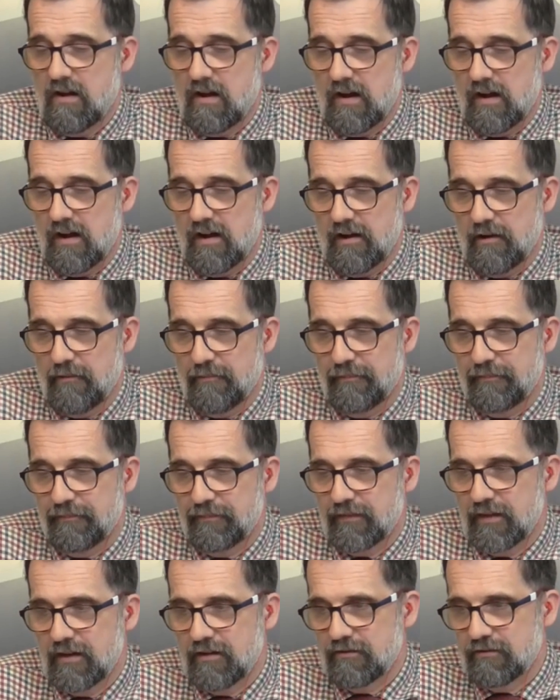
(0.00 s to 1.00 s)

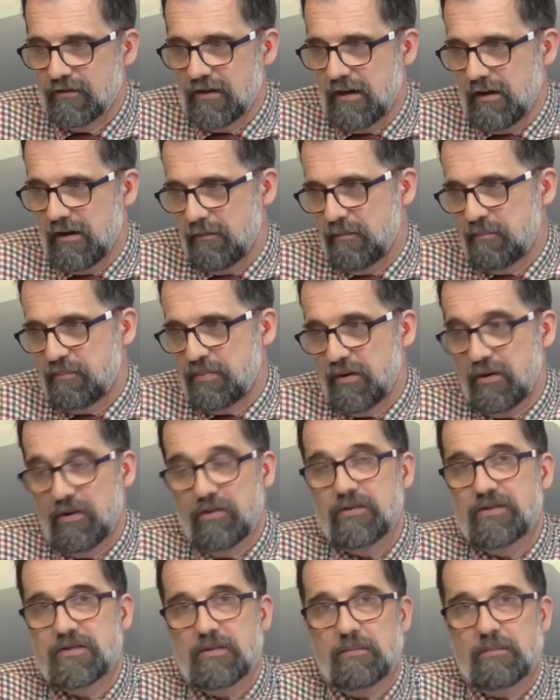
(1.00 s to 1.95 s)
at least